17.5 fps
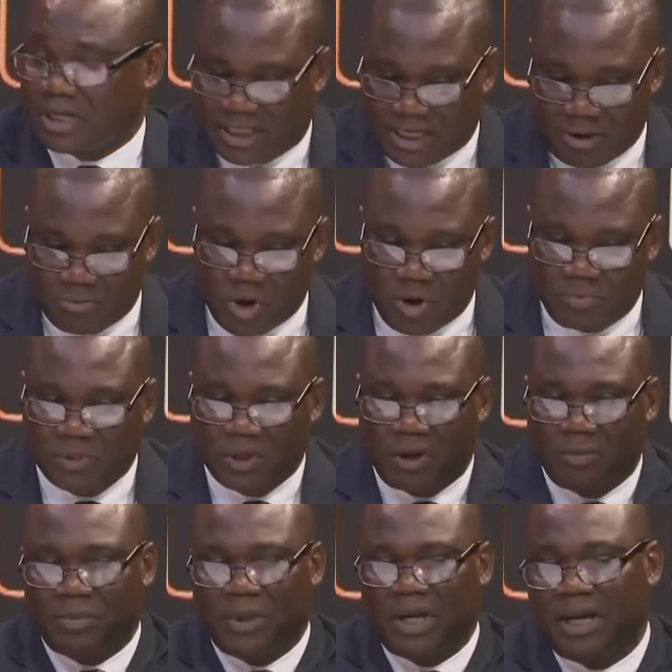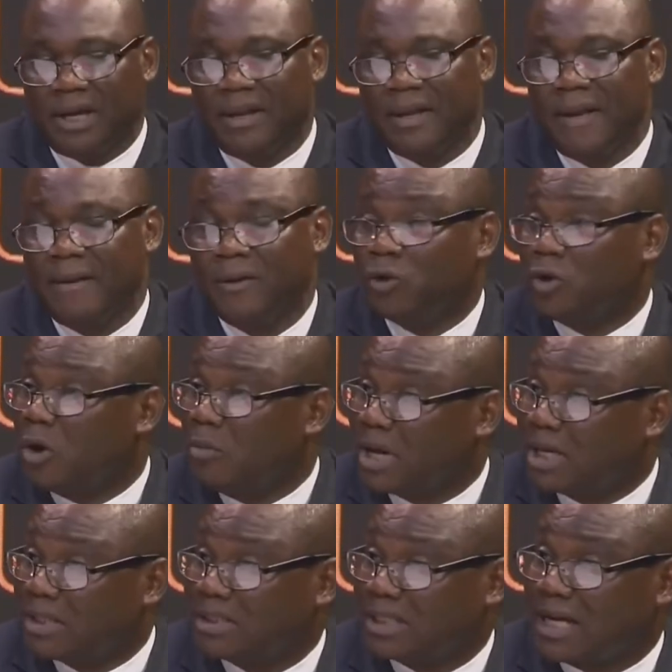They mopped up
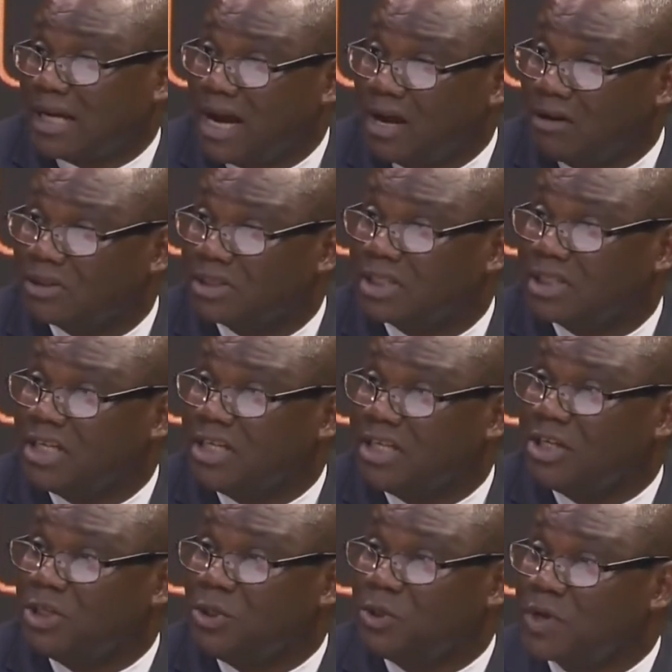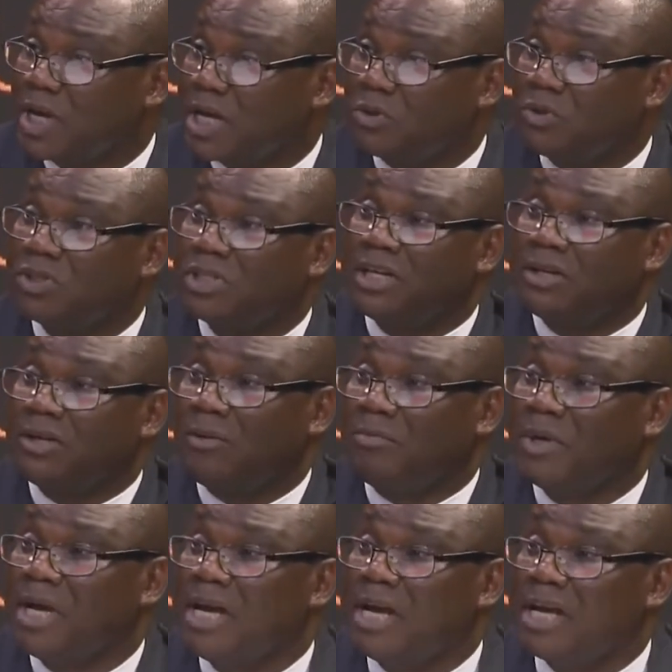dormant accounts in the UK to set
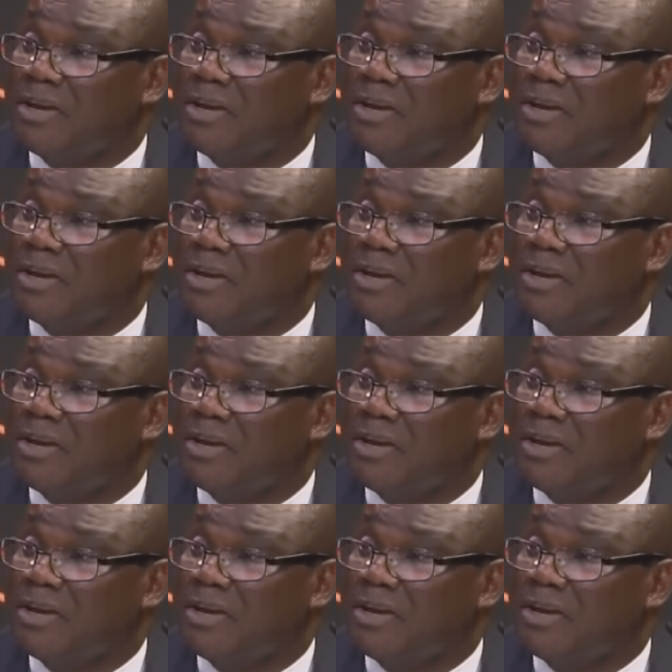up the